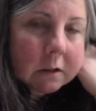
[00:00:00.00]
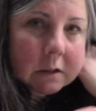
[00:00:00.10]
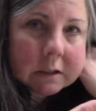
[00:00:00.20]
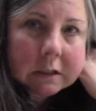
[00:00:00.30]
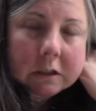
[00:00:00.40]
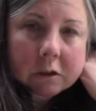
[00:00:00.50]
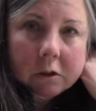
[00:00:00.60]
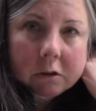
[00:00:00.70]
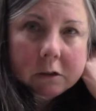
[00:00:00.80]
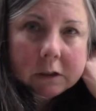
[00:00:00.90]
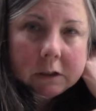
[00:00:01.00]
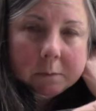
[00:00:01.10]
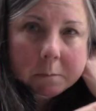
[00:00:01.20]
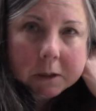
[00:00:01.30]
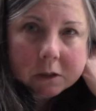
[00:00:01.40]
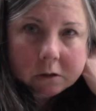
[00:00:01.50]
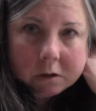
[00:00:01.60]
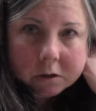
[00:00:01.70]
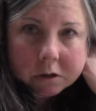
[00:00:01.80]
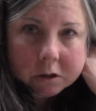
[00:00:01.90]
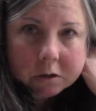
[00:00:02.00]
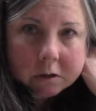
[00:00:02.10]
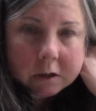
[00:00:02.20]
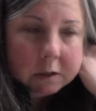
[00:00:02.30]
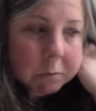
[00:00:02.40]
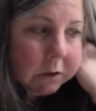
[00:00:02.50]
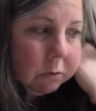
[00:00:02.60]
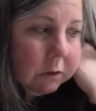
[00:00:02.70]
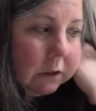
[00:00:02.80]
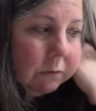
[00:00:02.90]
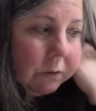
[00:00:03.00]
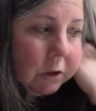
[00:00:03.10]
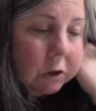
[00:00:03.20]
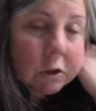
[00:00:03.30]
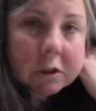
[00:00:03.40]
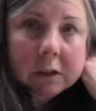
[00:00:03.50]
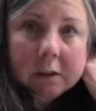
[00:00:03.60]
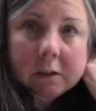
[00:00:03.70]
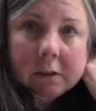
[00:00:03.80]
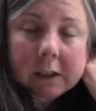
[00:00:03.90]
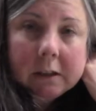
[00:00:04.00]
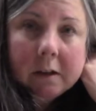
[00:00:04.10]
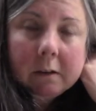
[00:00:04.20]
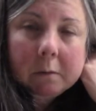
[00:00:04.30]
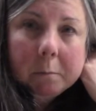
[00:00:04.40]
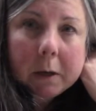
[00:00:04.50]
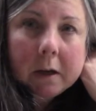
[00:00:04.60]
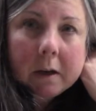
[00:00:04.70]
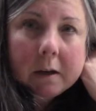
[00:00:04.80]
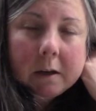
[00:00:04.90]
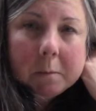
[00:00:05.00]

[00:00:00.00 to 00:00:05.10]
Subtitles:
This is certainly much larger than what you need for a cushion like this, but in my